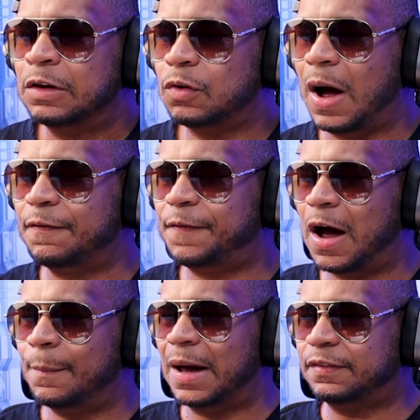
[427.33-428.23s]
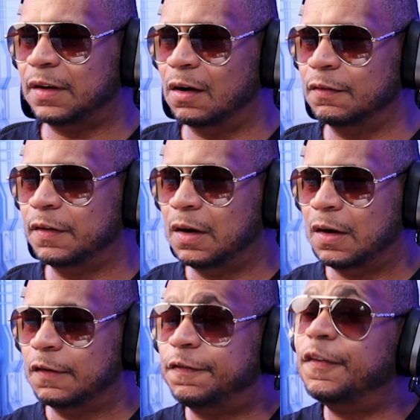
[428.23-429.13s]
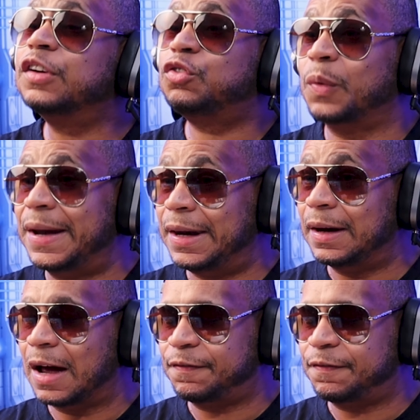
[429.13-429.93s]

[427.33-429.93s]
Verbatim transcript: So I find myself frustrated.